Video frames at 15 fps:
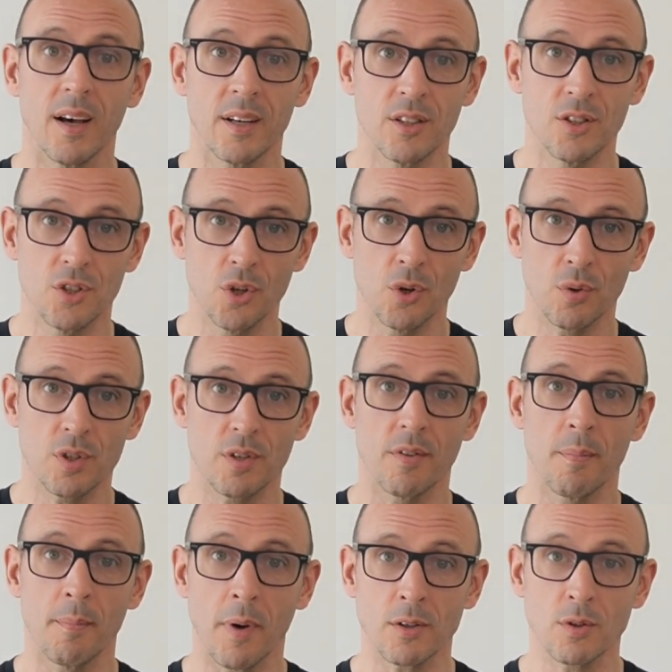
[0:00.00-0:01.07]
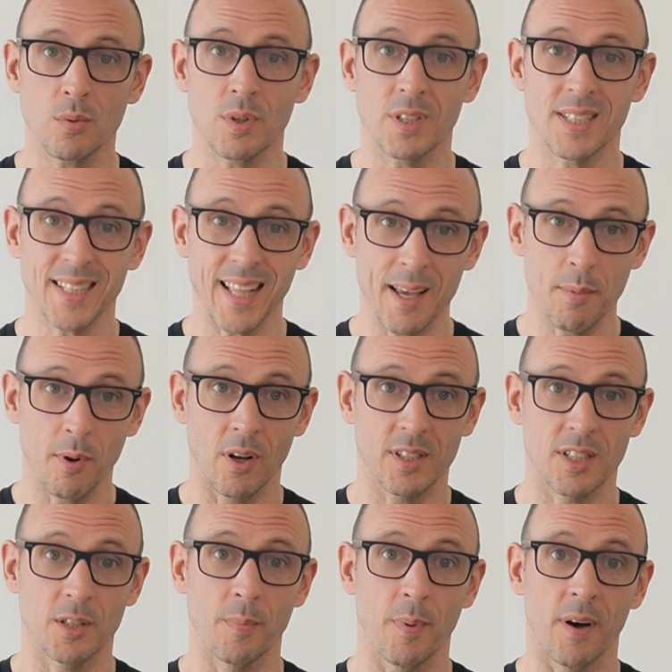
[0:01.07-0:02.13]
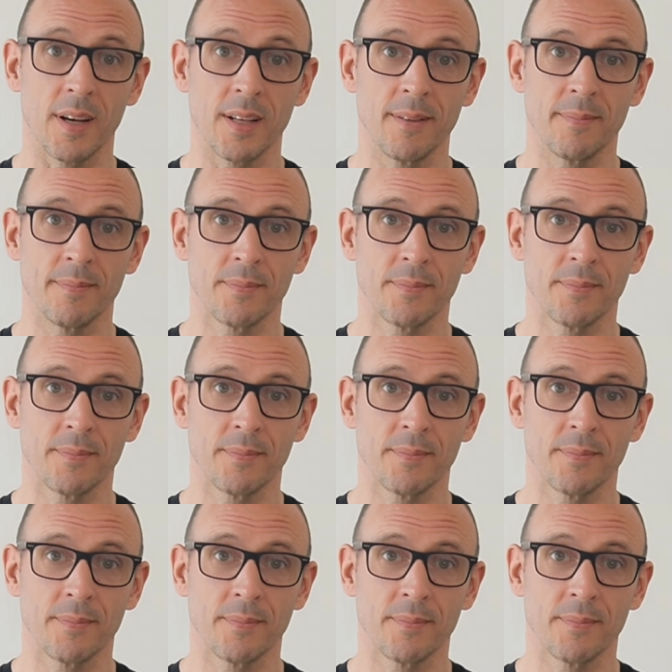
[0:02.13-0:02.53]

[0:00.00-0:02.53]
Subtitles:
and endurance of the muscles that stabilise the spine,